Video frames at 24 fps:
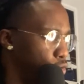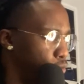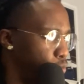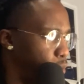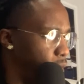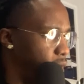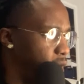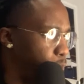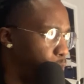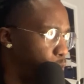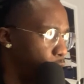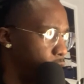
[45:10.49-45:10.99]

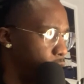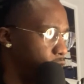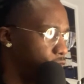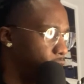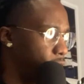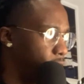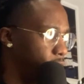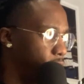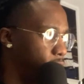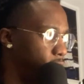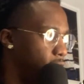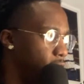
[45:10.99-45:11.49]
bullet points for
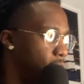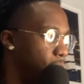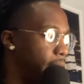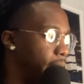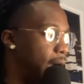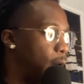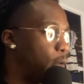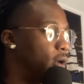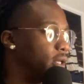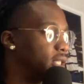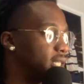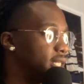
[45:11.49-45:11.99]
you, but I
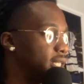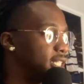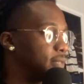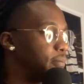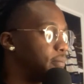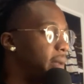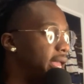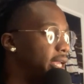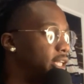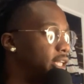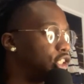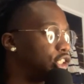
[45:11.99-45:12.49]
want to just
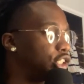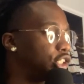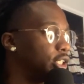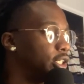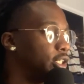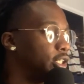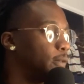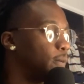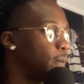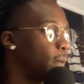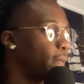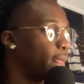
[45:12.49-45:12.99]
make
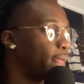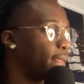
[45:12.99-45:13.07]
sure,